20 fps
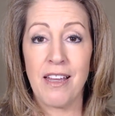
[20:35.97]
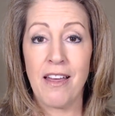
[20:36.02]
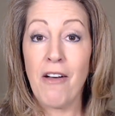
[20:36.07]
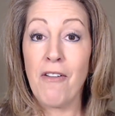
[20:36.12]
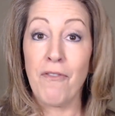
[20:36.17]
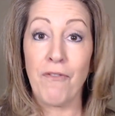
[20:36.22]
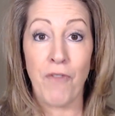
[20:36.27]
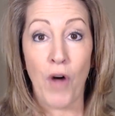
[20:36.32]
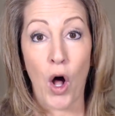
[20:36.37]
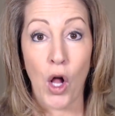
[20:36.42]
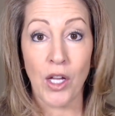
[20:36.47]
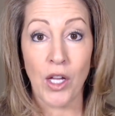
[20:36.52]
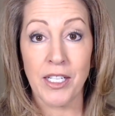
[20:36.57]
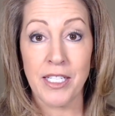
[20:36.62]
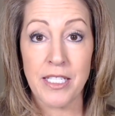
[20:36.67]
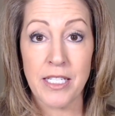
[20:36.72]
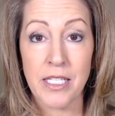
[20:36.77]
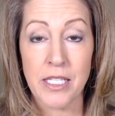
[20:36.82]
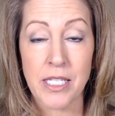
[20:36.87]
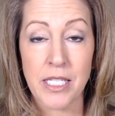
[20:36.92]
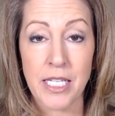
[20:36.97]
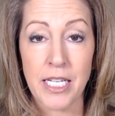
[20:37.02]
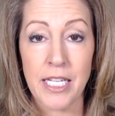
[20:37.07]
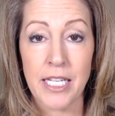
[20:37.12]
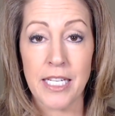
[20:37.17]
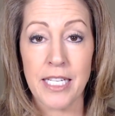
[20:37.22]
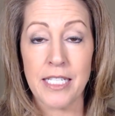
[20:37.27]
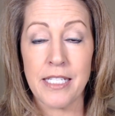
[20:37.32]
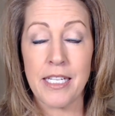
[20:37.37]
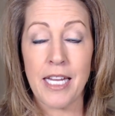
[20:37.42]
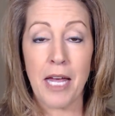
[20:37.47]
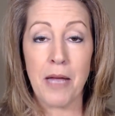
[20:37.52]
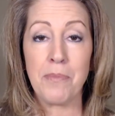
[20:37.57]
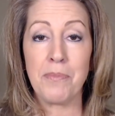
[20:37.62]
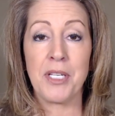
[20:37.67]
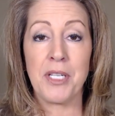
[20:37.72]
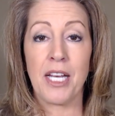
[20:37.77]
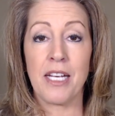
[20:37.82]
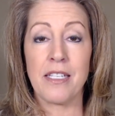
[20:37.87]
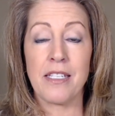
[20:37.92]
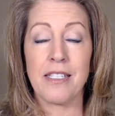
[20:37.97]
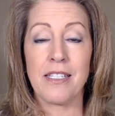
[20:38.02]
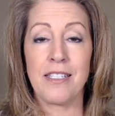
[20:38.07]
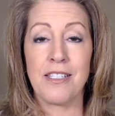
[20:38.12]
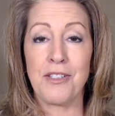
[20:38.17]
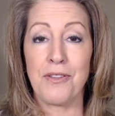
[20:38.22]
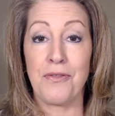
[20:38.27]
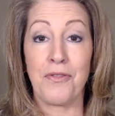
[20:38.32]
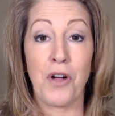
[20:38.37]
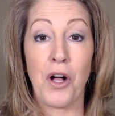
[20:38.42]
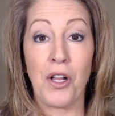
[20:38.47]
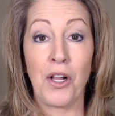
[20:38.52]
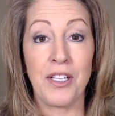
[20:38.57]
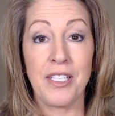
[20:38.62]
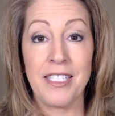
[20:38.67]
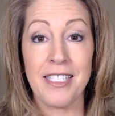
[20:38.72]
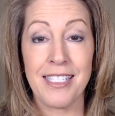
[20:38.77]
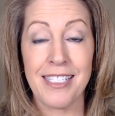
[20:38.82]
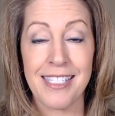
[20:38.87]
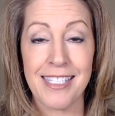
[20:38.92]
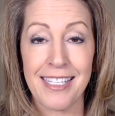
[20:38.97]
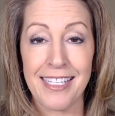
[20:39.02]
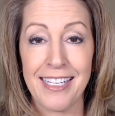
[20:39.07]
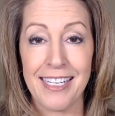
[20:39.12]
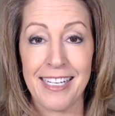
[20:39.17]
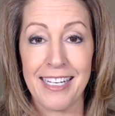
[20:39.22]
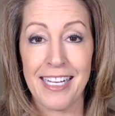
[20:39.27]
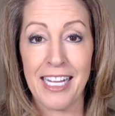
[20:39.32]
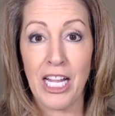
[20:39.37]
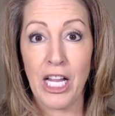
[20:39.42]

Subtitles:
fall into sin and tempt us to fall into sin,